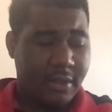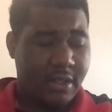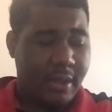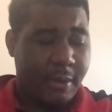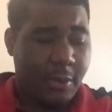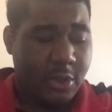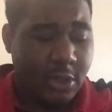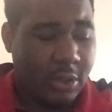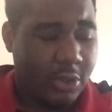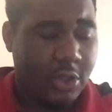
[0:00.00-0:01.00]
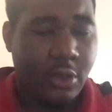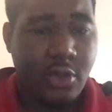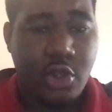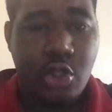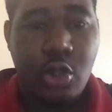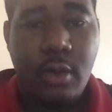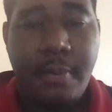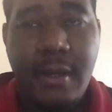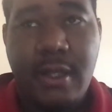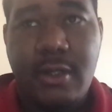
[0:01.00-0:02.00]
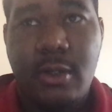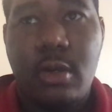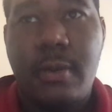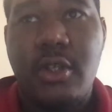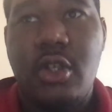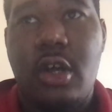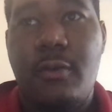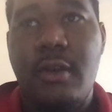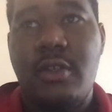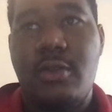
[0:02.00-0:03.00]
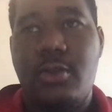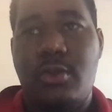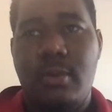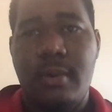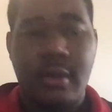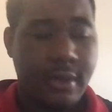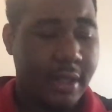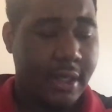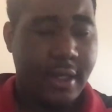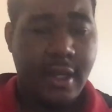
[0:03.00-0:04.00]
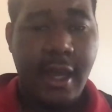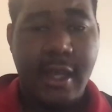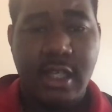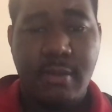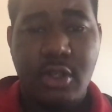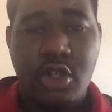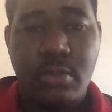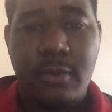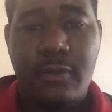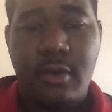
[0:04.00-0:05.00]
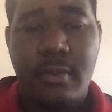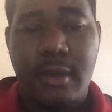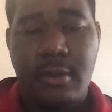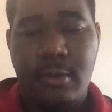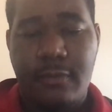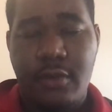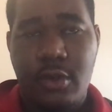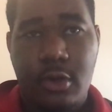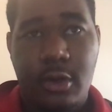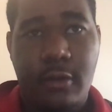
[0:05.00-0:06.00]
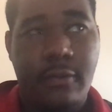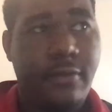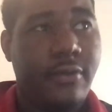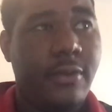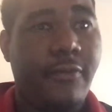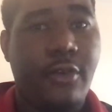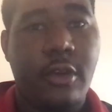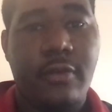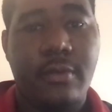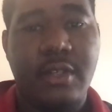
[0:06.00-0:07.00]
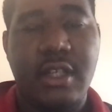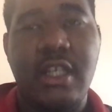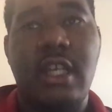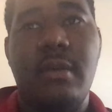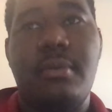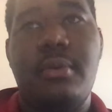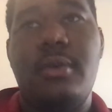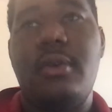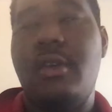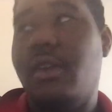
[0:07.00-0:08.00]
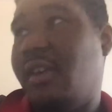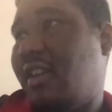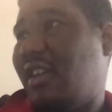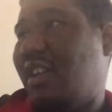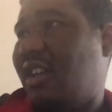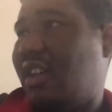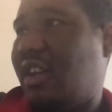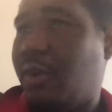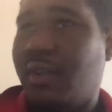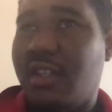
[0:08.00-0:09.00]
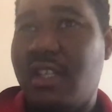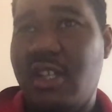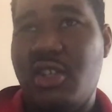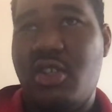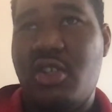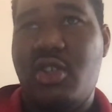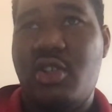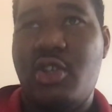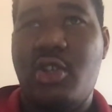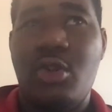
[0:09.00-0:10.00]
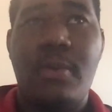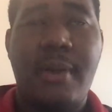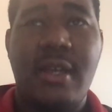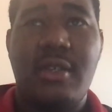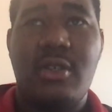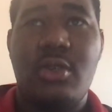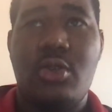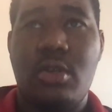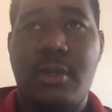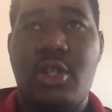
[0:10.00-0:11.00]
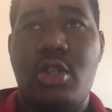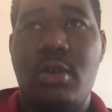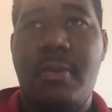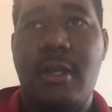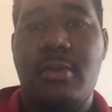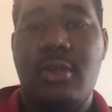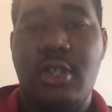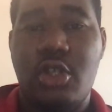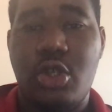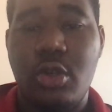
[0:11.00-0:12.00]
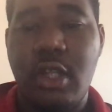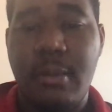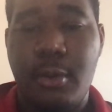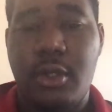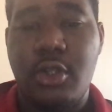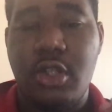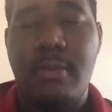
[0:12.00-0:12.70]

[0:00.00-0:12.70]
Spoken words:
there was a lot slower paced than compared to the rest of the story. But as I mentioned before in my review of The Fury from the Deep, I wouldn't say it's a slow pace as the source, but it's slower pace because it's slowly building to